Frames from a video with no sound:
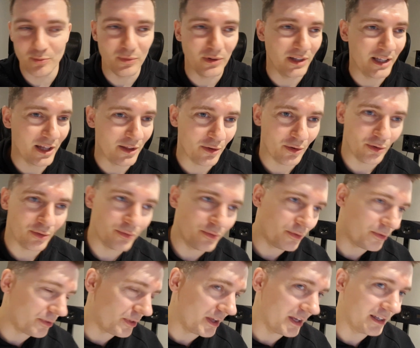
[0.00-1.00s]
leather
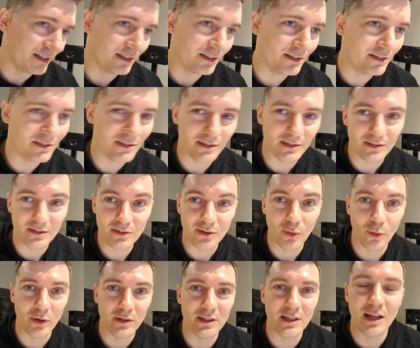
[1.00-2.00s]
things, and
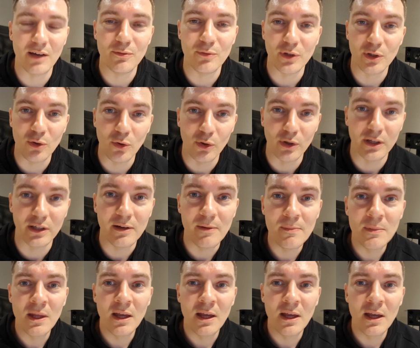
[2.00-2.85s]
so on that I've recorded.